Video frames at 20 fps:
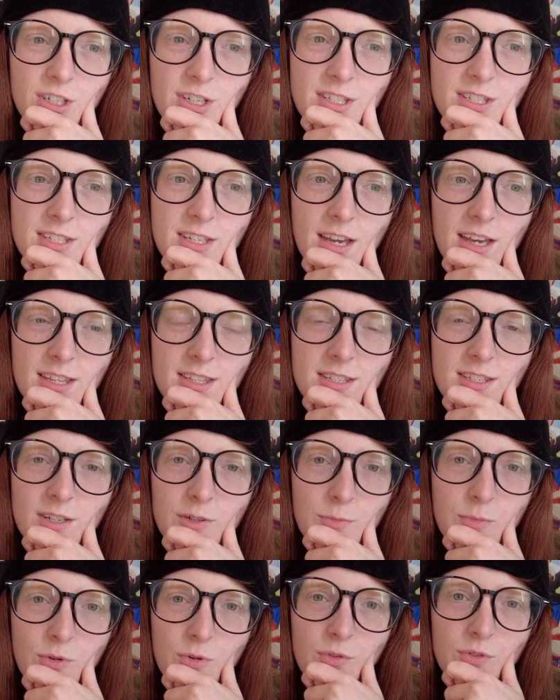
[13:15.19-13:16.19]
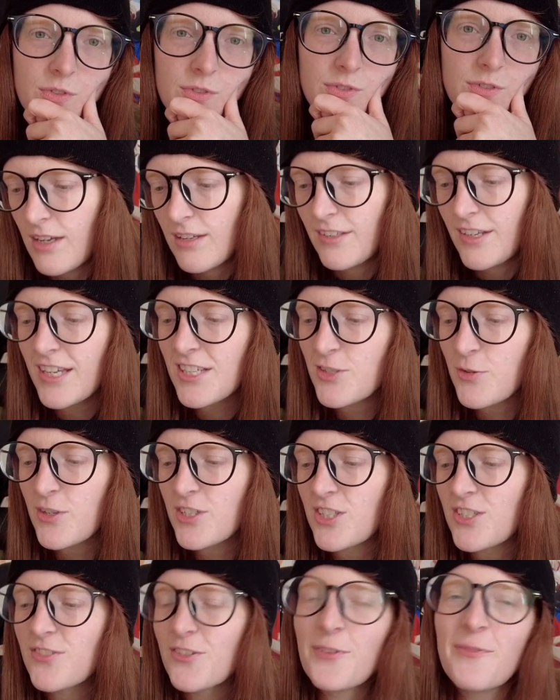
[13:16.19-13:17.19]
It's so brutal. Next
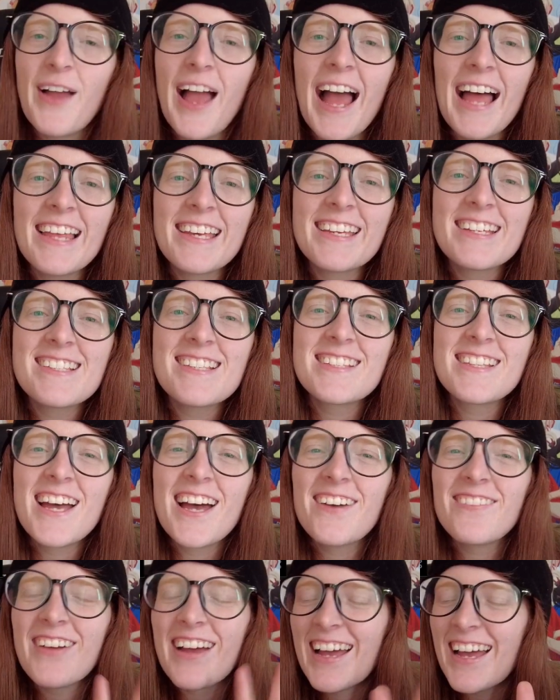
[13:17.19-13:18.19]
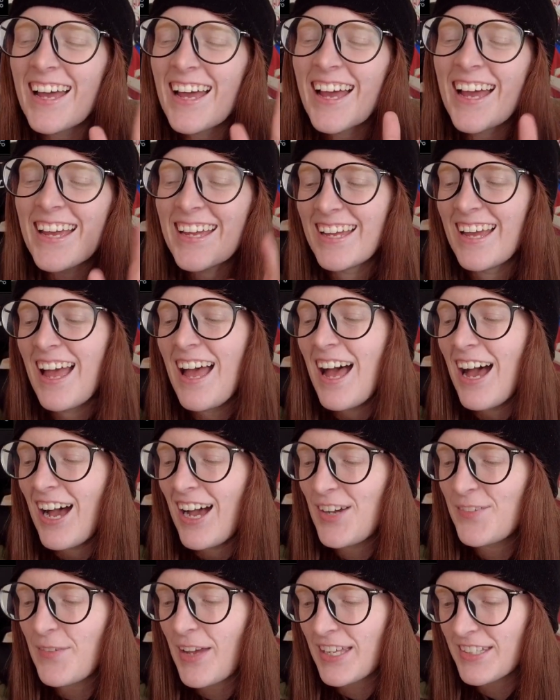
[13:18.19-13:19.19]
question is from Alec and Stuff. Hi!
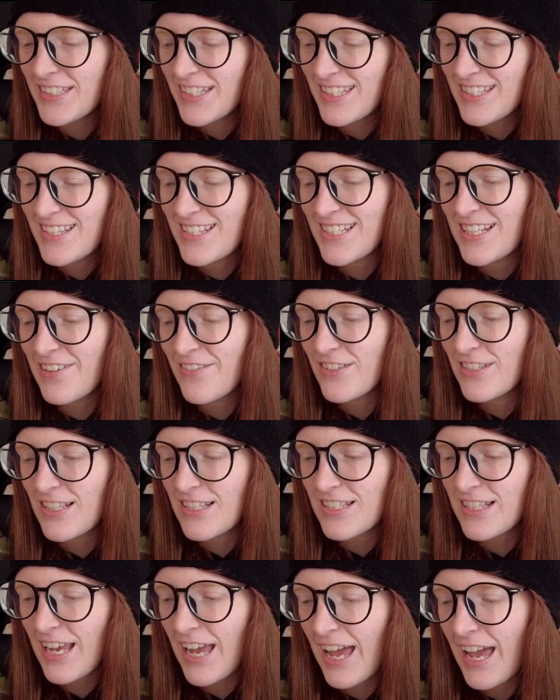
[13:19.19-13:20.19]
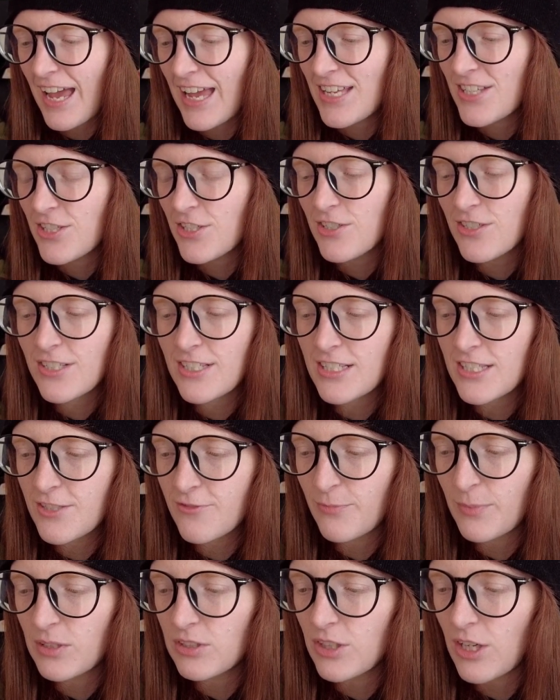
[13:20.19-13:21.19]
Alec and Stuff says, has your sense
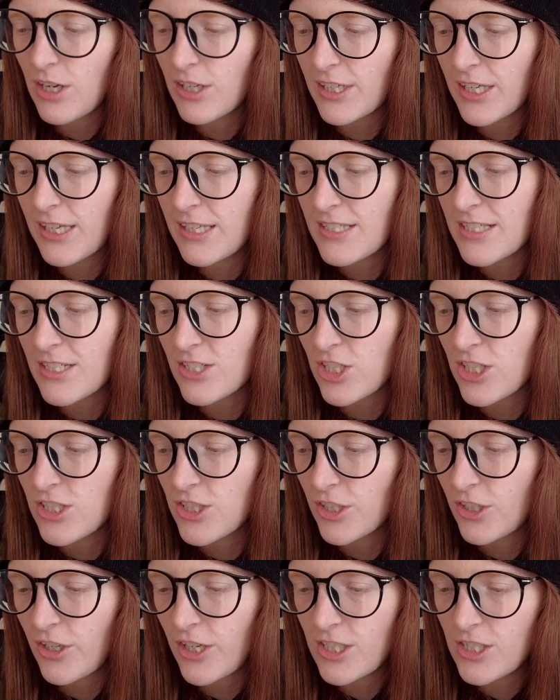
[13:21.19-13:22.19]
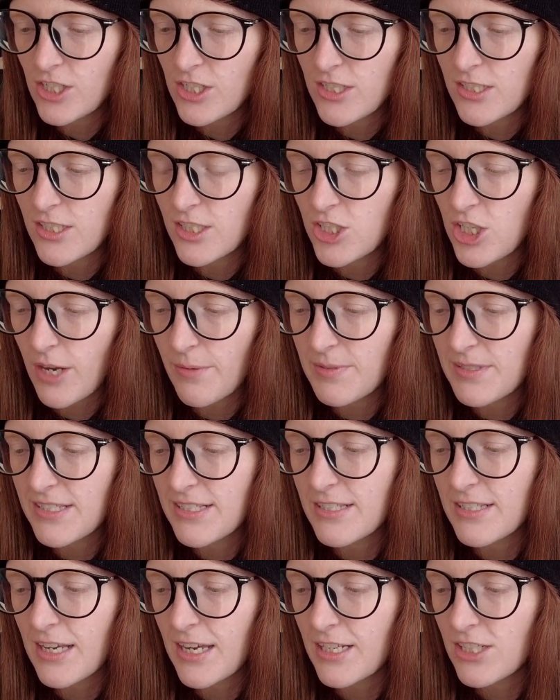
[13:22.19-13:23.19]
of belonging / integration into Japanese
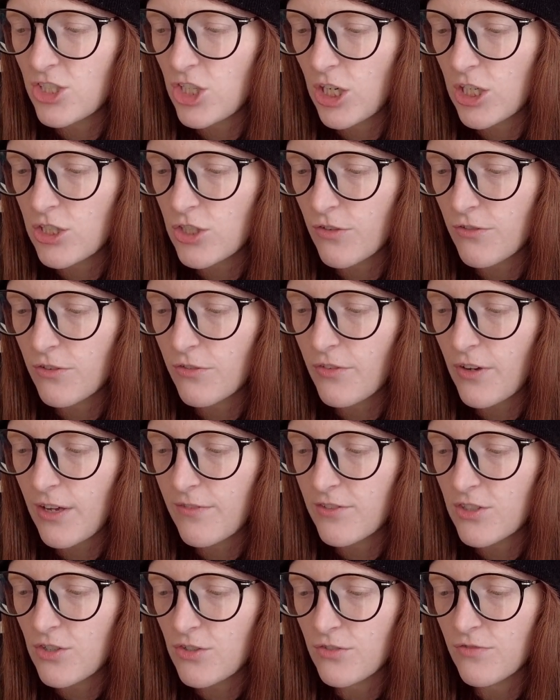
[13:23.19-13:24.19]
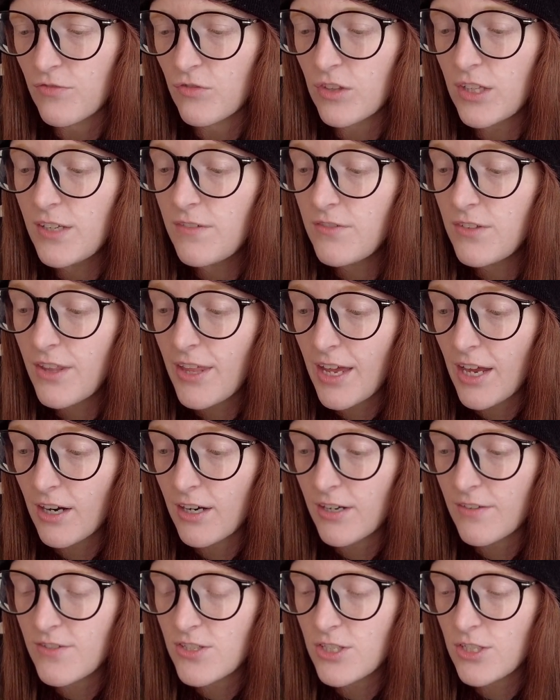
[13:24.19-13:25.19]
society changed over the 5 years you've lived
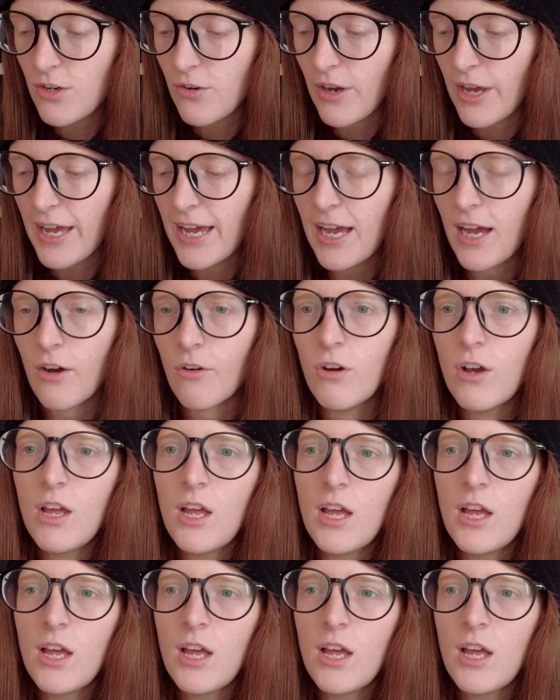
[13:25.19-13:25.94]
there? If so, how?